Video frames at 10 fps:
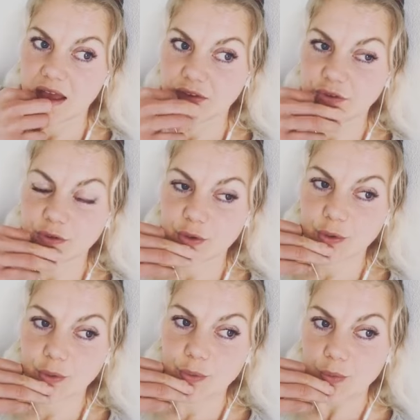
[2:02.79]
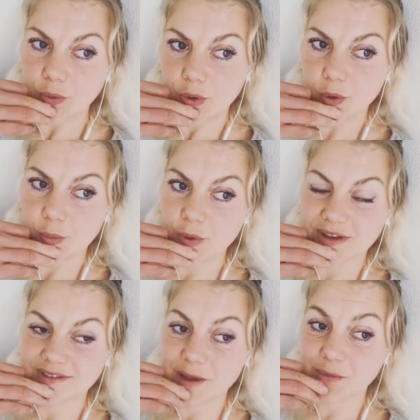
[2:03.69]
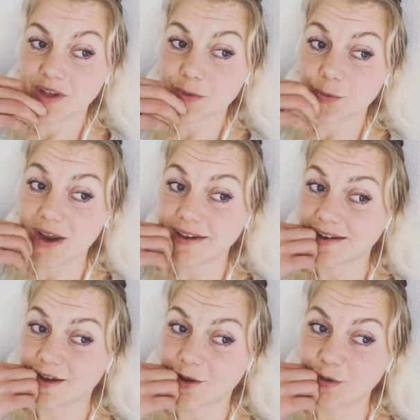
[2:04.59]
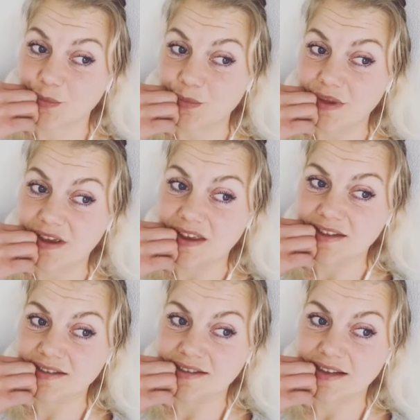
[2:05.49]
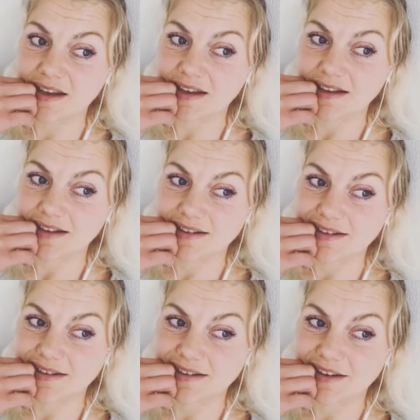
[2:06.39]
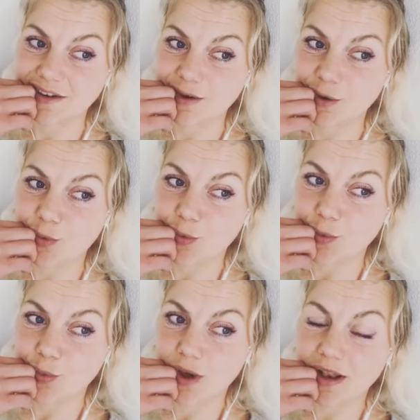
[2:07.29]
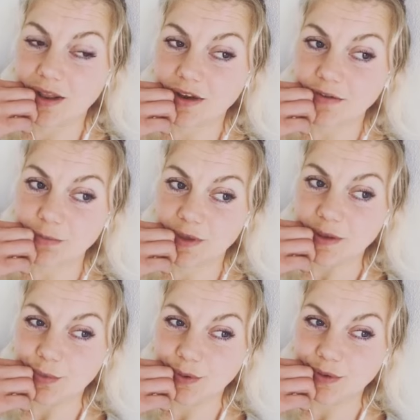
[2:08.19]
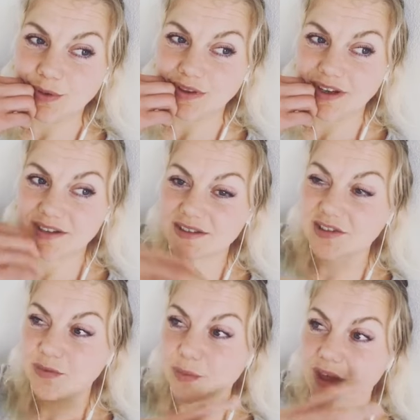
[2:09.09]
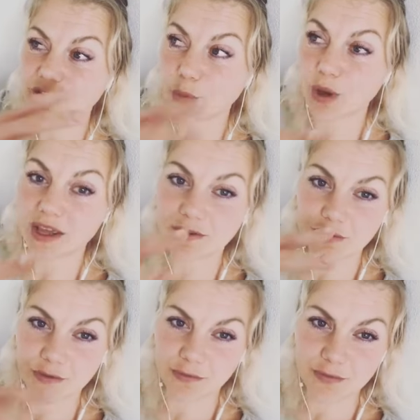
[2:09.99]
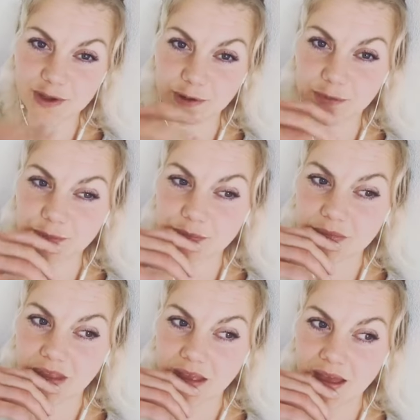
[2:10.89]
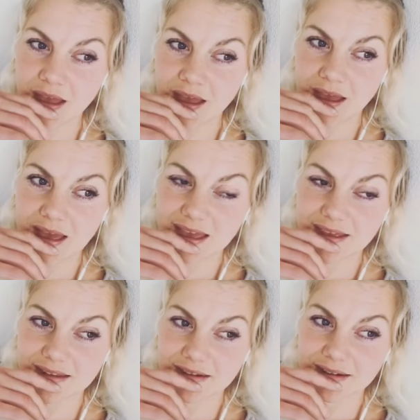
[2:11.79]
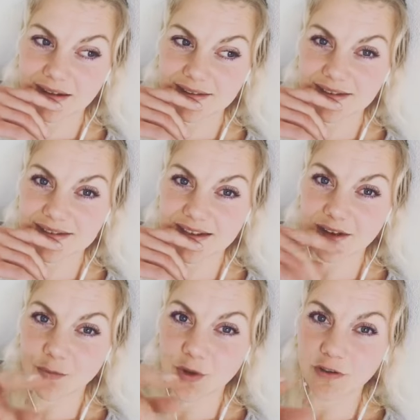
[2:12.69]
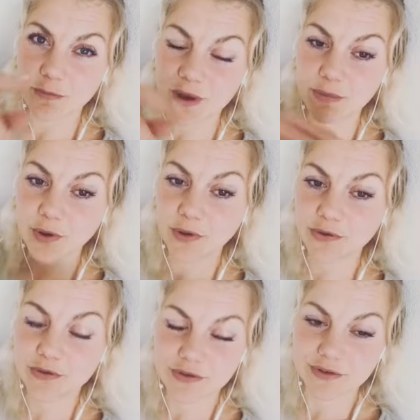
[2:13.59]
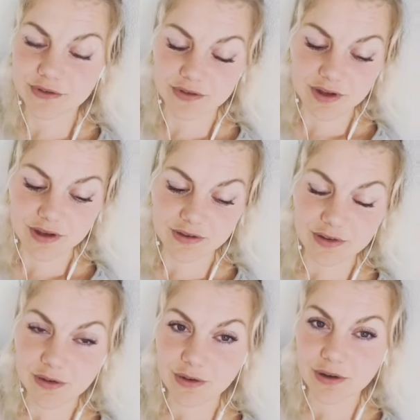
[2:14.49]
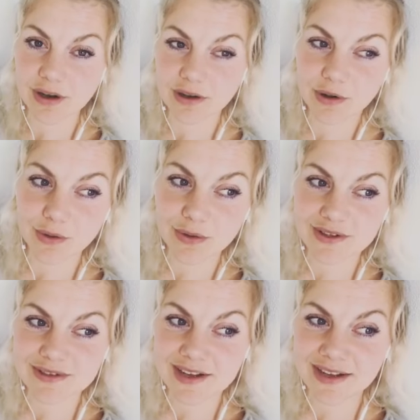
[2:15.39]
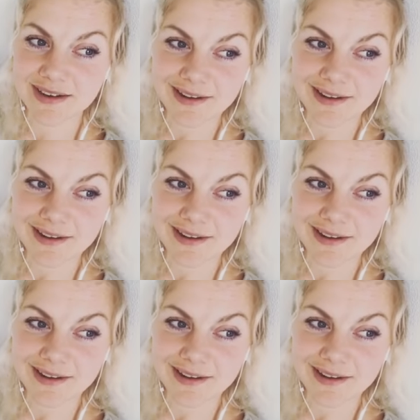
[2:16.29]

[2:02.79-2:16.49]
So what is happening right now is that a lot of people, there's this big wave of fear. And as I said in one of my posts just not so long ago, is that